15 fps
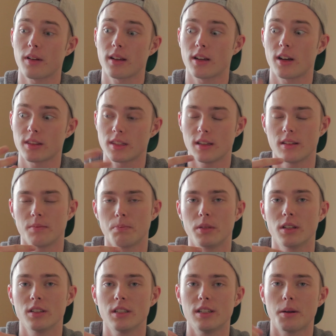got the
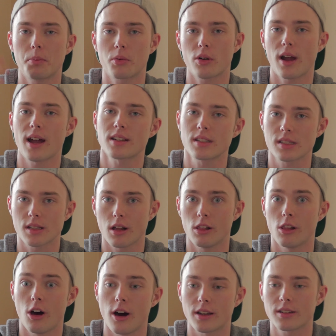ability to practice a
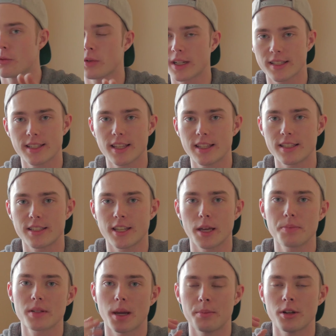lot. When I say these
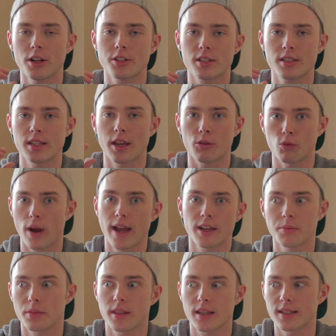tips, I'm not just saying
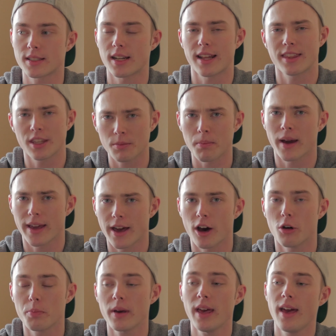random things that I think might
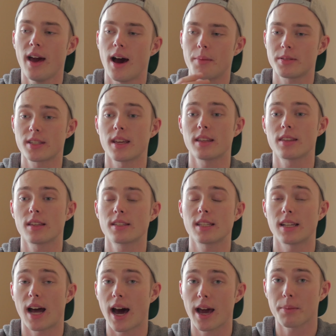help. I'm saying things
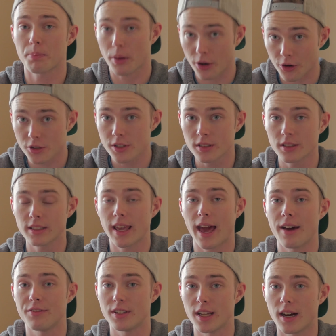that I personally
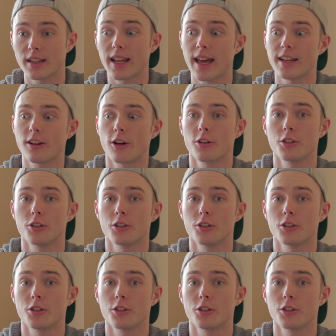have done and are